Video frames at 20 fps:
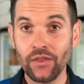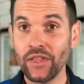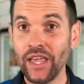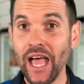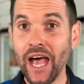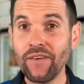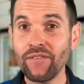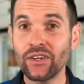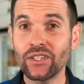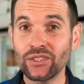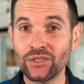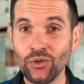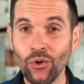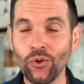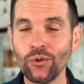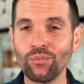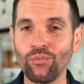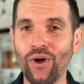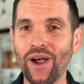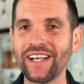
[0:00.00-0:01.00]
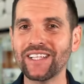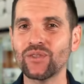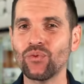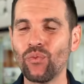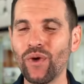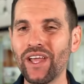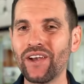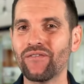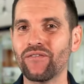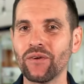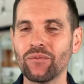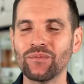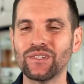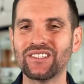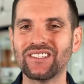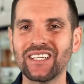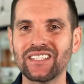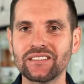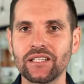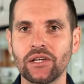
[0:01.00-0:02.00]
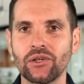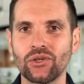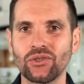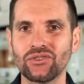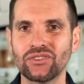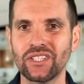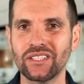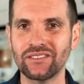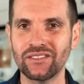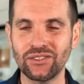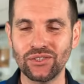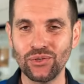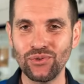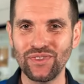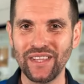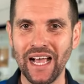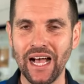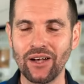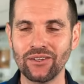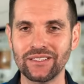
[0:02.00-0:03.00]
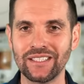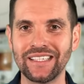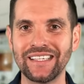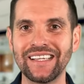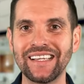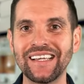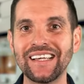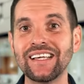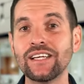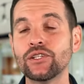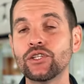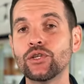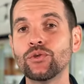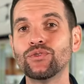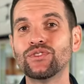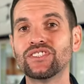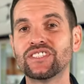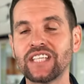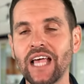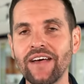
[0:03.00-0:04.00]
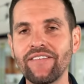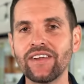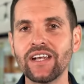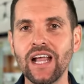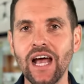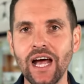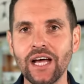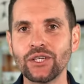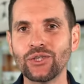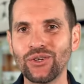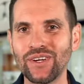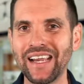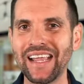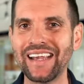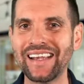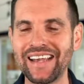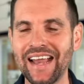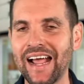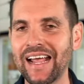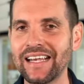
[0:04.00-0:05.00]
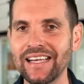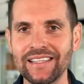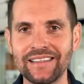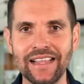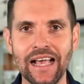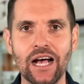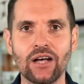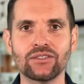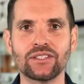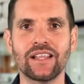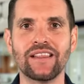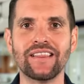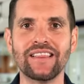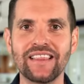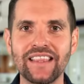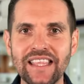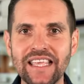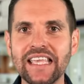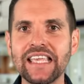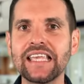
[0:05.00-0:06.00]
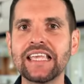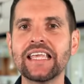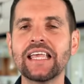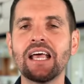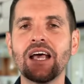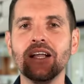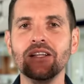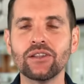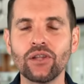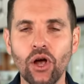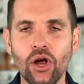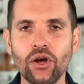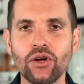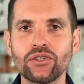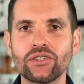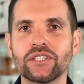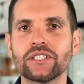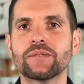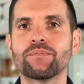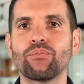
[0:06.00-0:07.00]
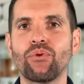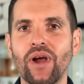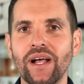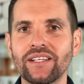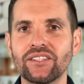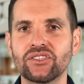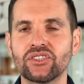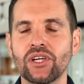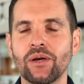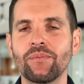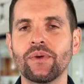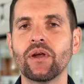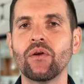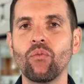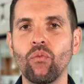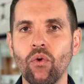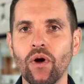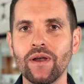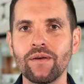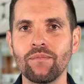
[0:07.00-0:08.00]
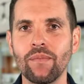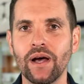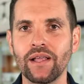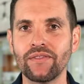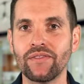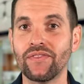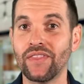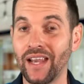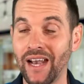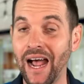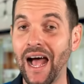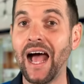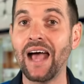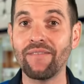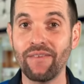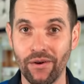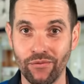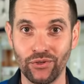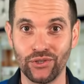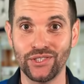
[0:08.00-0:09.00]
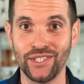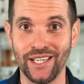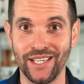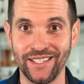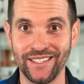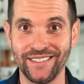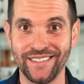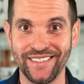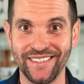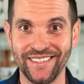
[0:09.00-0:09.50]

The average sold price went from 662,000 to 790,000, the largest price jump in one month that I've ever seen.